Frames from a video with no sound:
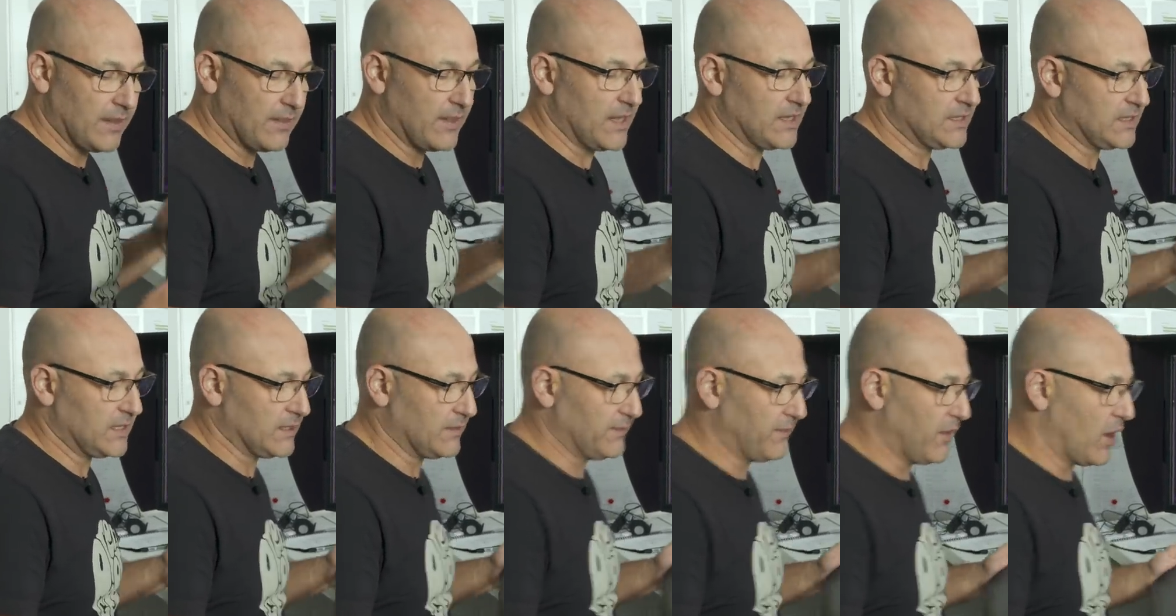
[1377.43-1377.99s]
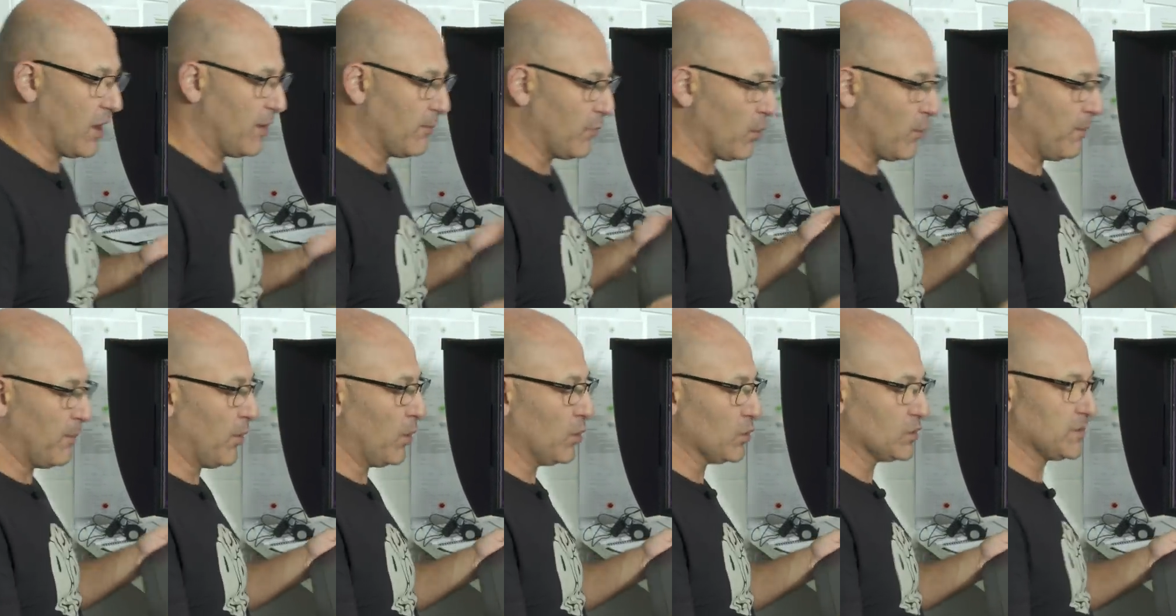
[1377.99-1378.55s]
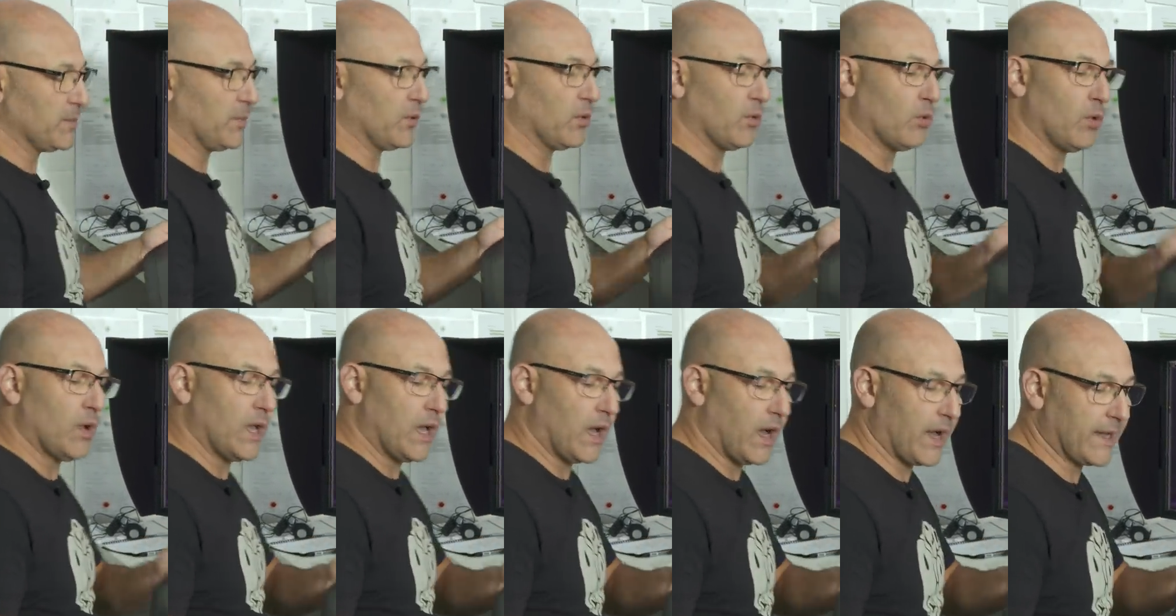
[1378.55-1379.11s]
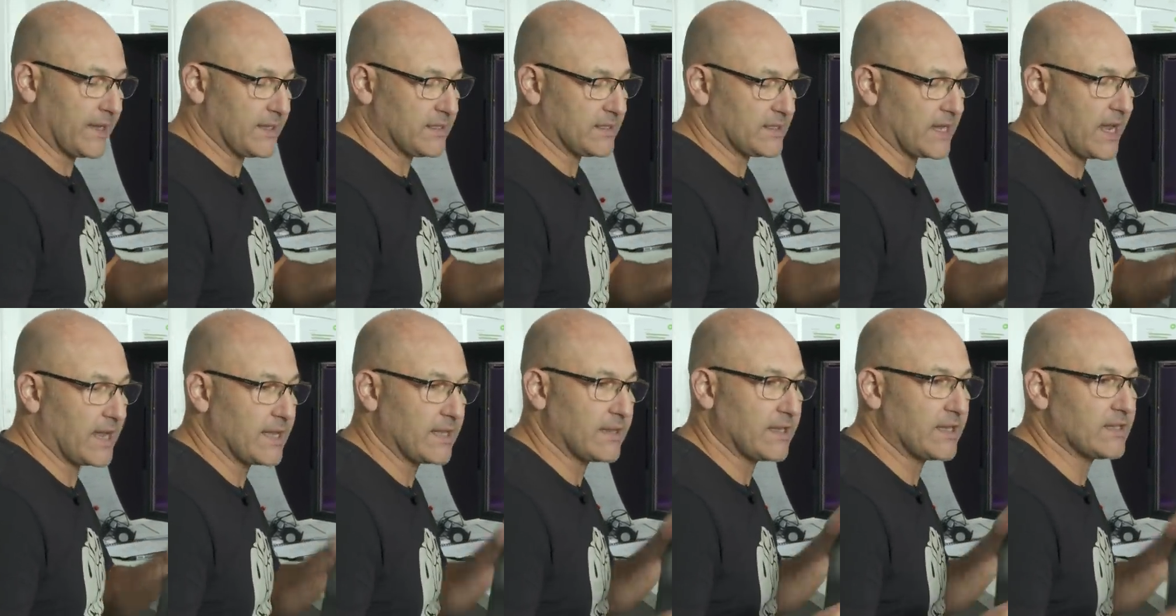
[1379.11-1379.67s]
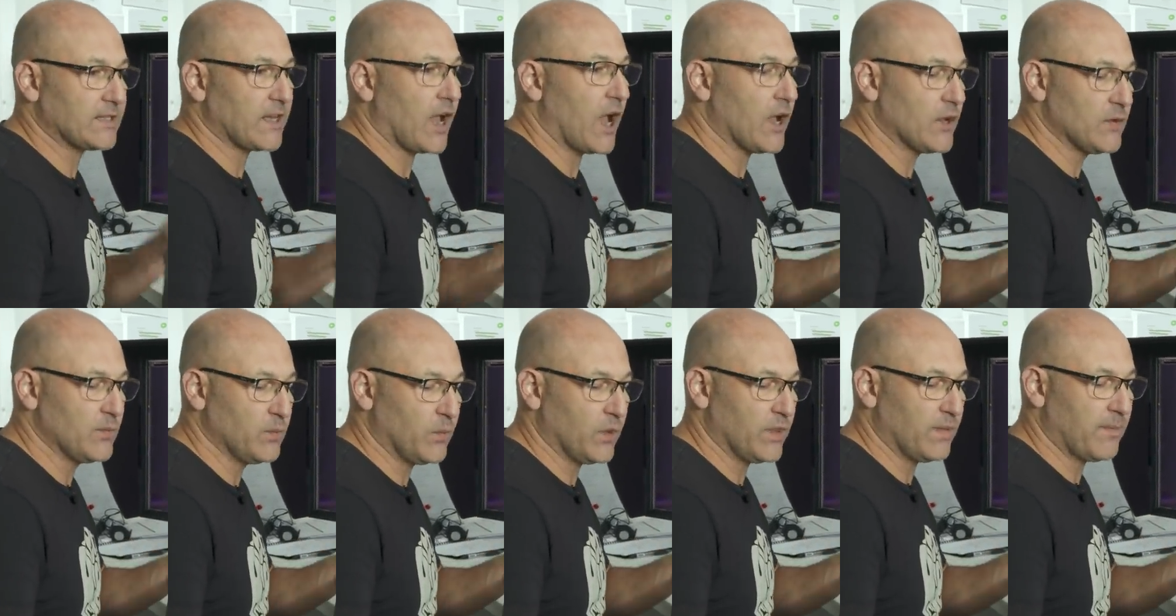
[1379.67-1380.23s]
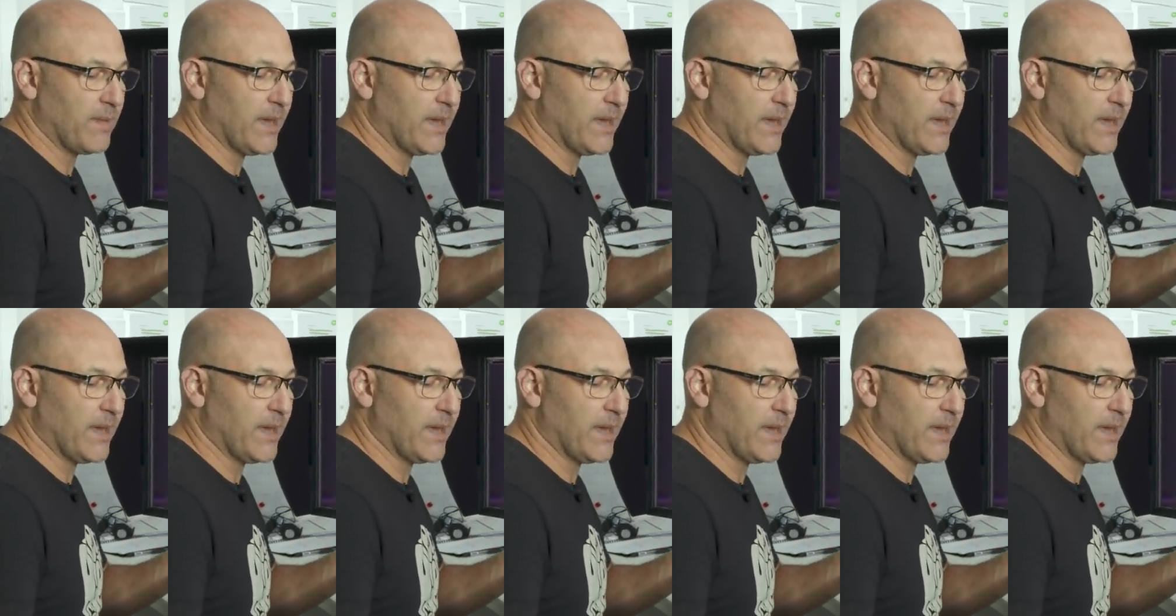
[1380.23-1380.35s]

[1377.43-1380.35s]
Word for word: This is far more portable. I can take this home with